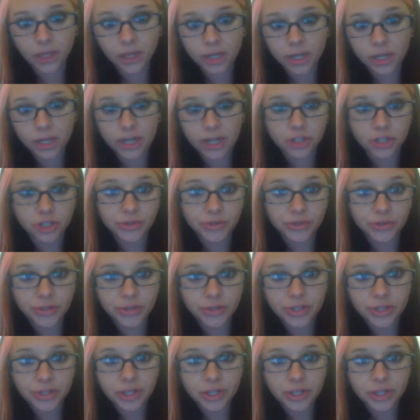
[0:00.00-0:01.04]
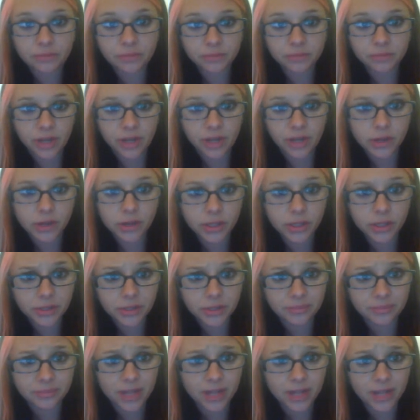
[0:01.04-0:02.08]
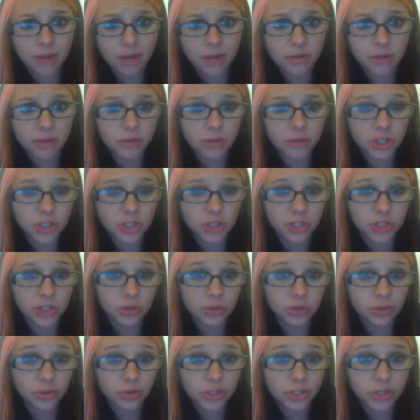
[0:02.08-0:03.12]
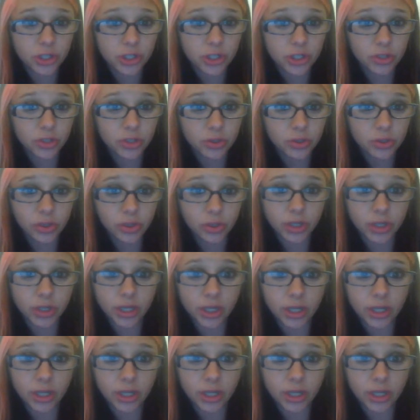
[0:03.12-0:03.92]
And I just told them everything that I pretty much just told you,